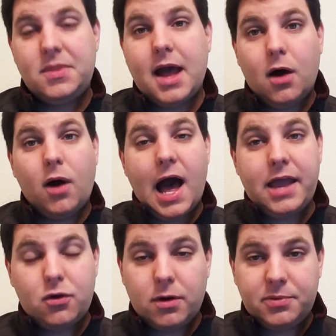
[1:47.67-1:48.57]
Now, I
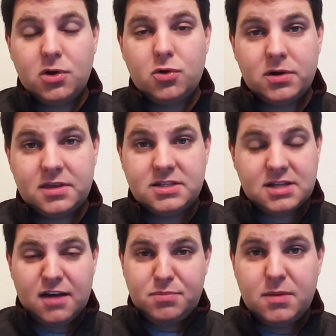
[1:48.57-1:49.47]
grew up in the Northeast.
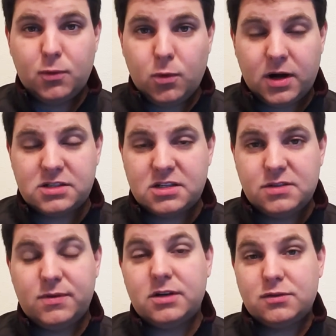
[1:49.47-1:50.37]
I had people who watch these
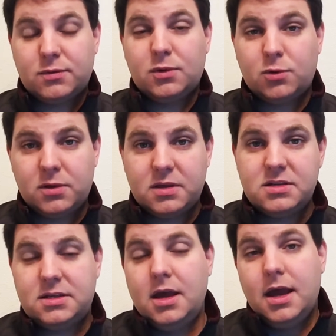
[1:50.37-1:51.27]
videos from the Northeast,